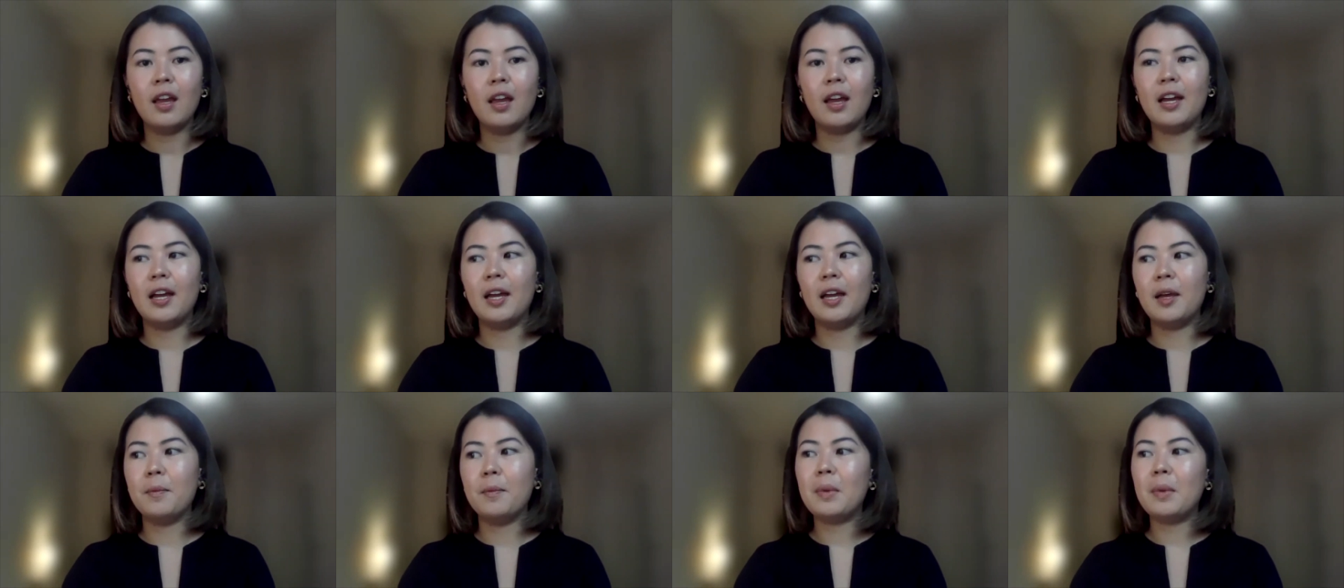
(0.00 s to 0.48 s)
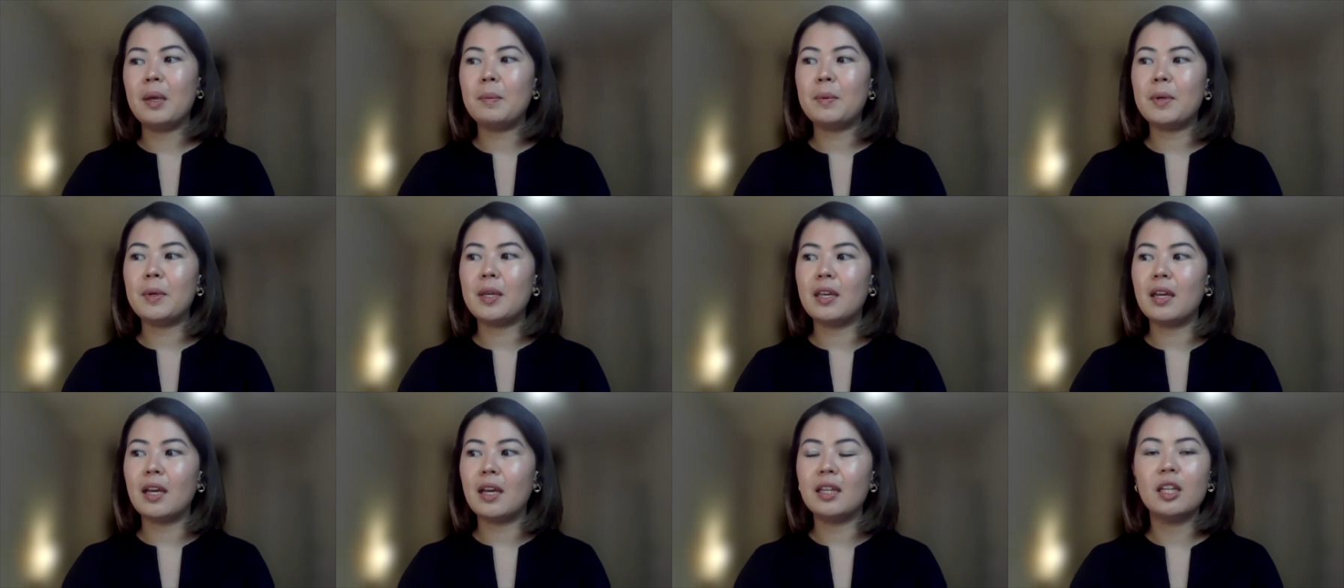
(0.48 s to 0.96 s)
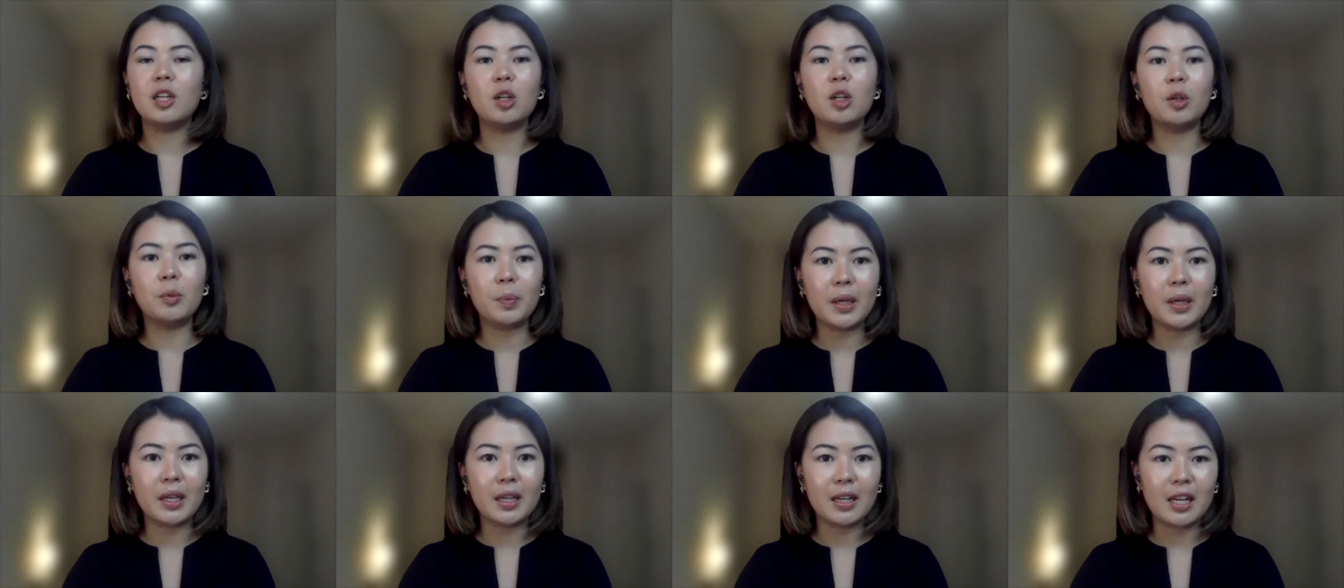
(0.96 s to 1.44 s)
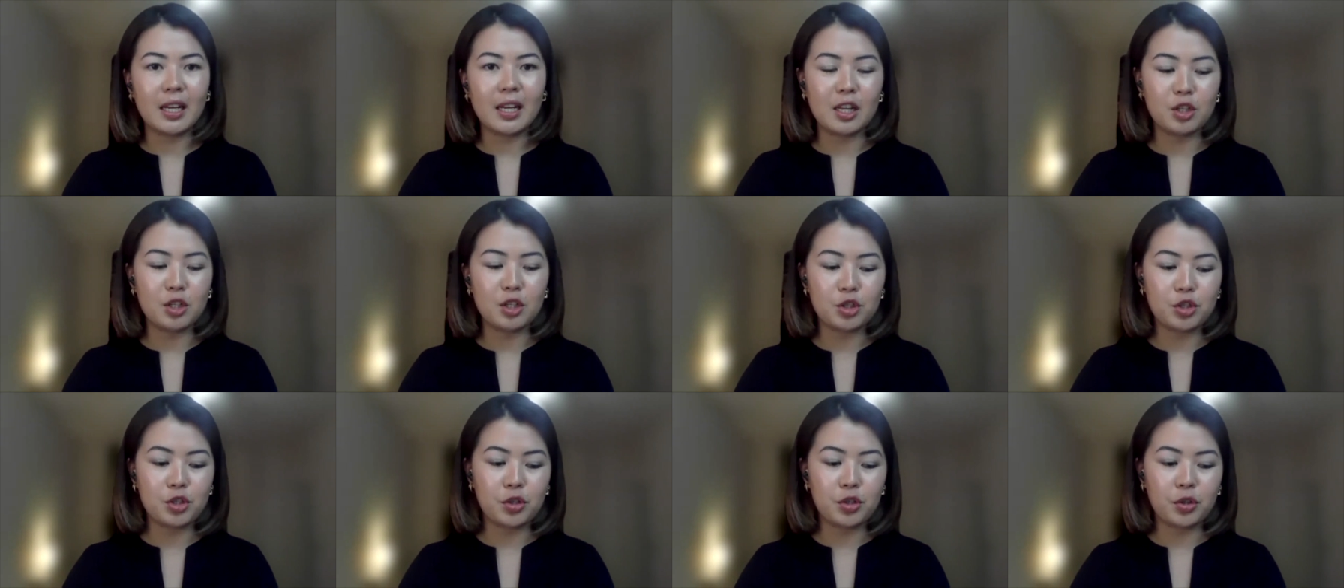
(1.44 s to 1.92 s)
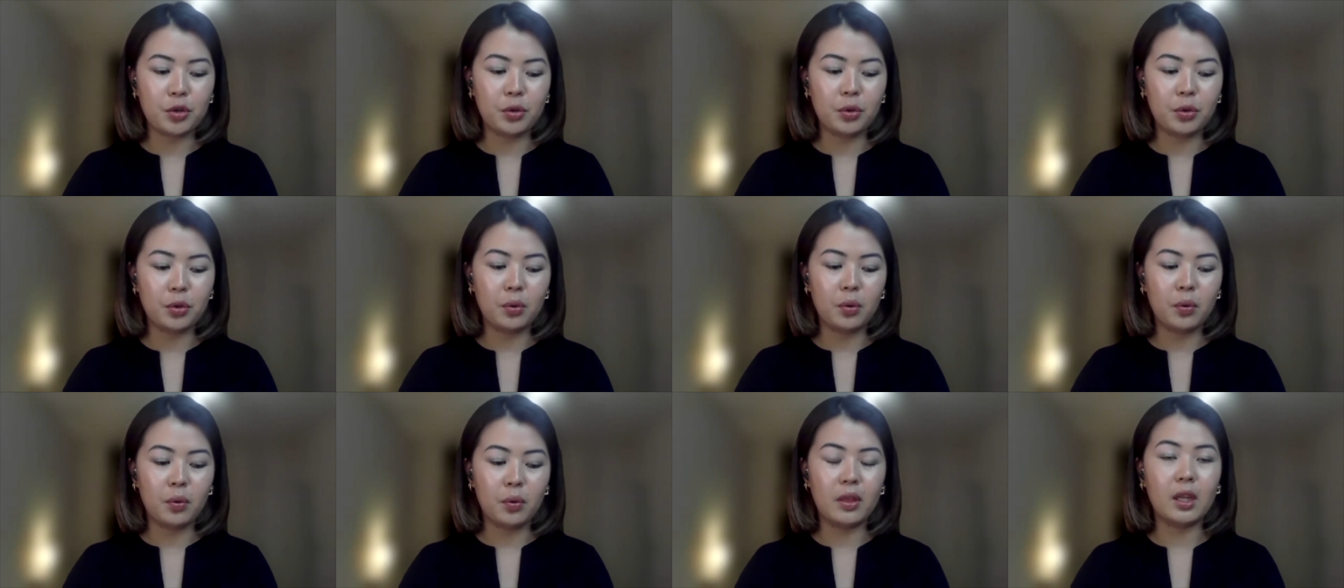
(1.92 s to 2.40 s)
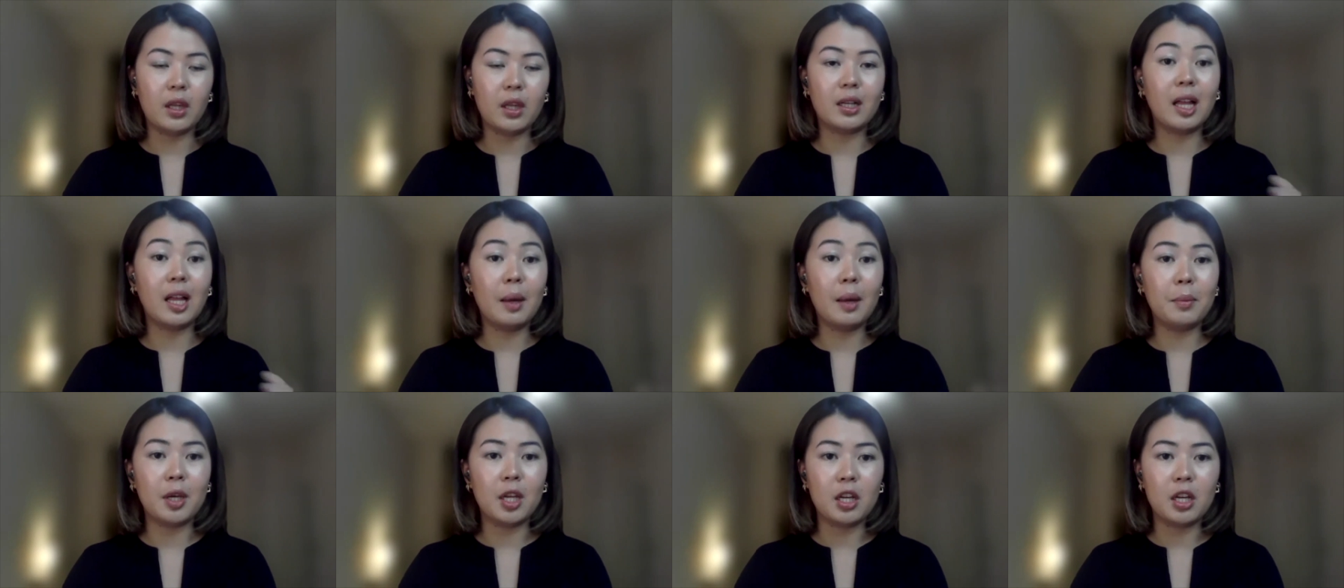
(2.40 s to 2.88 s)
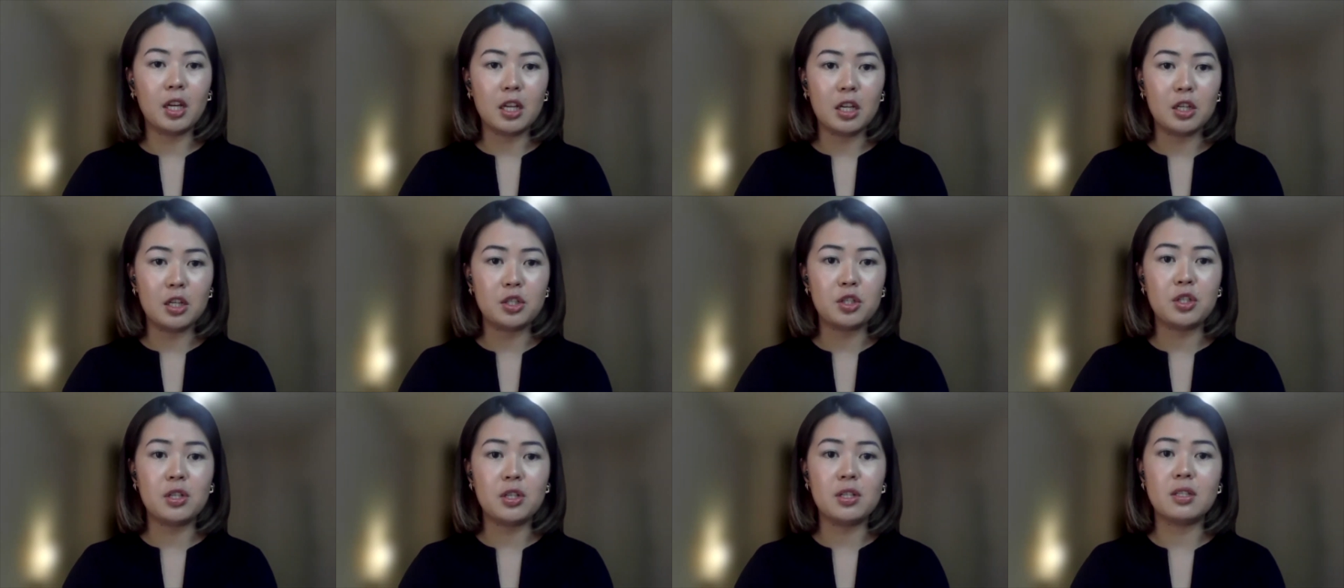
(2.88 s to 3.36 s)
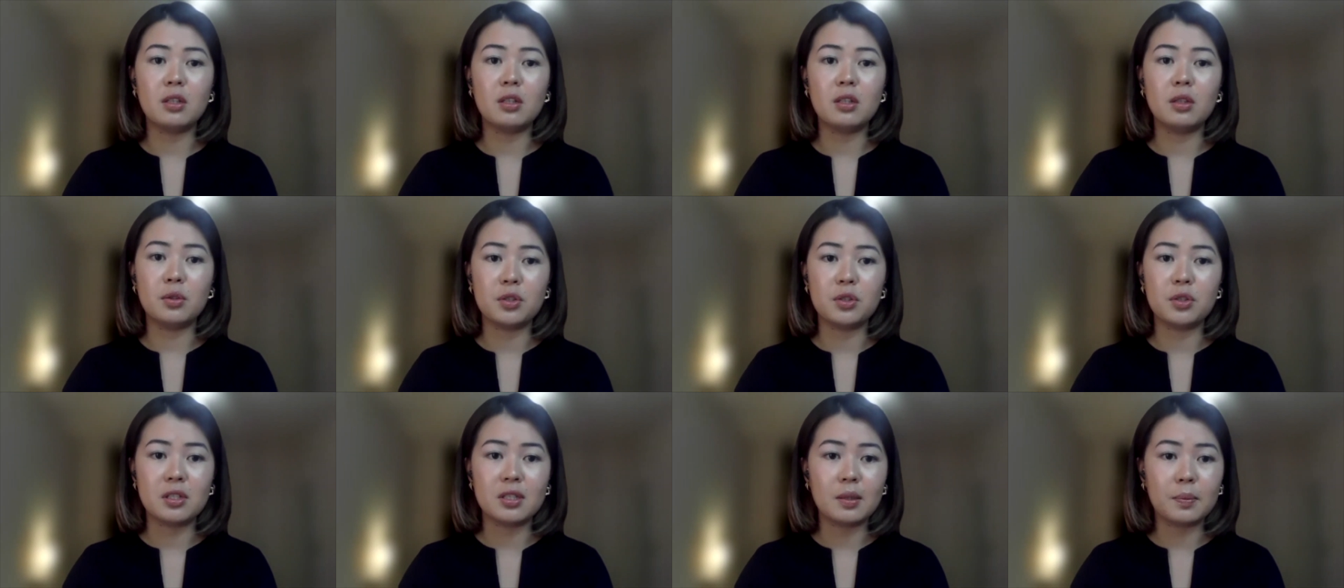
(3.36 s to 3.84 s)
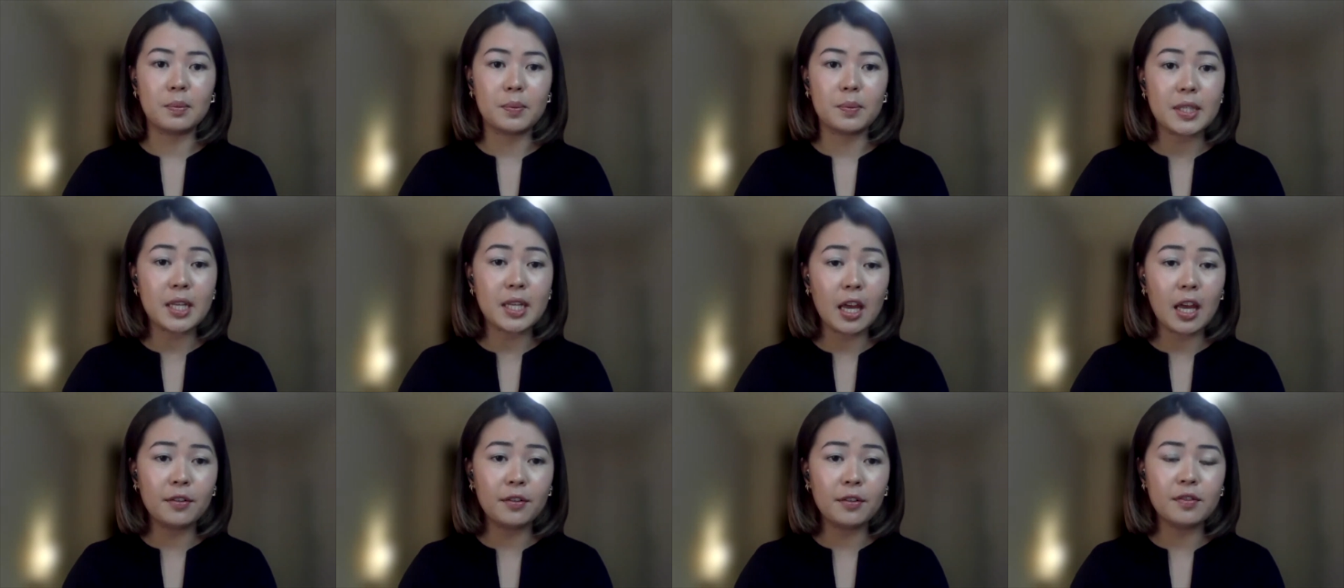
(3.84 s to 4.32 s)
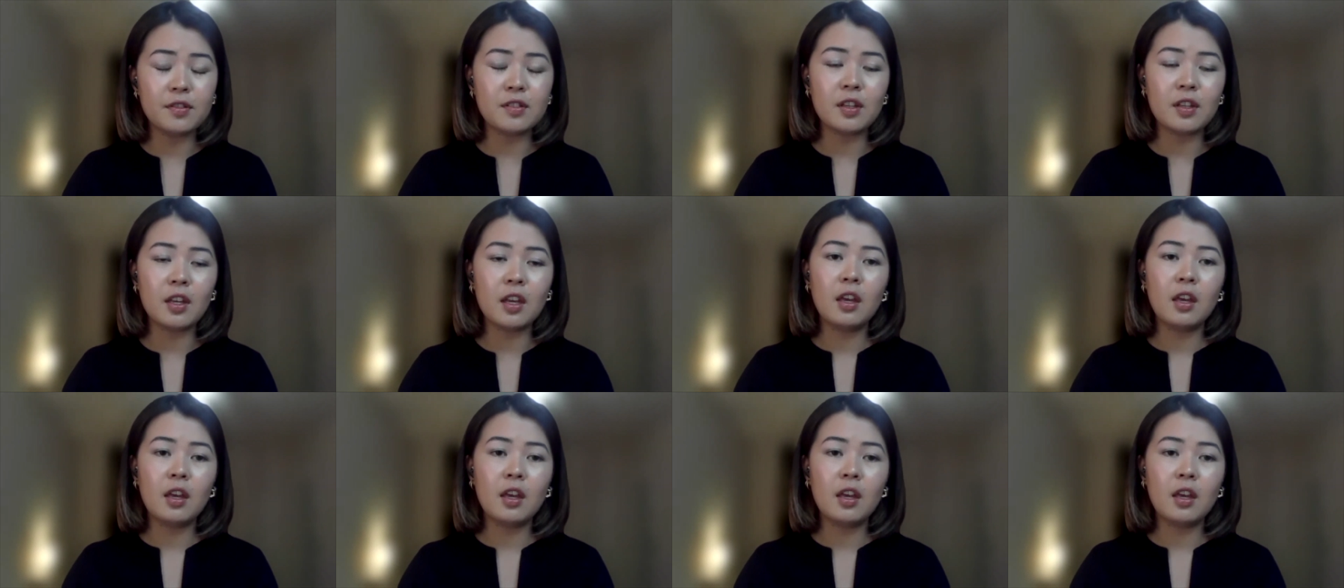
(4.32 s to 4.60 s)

Uh, maybe a little bit into the climate and ESG solutions themselves.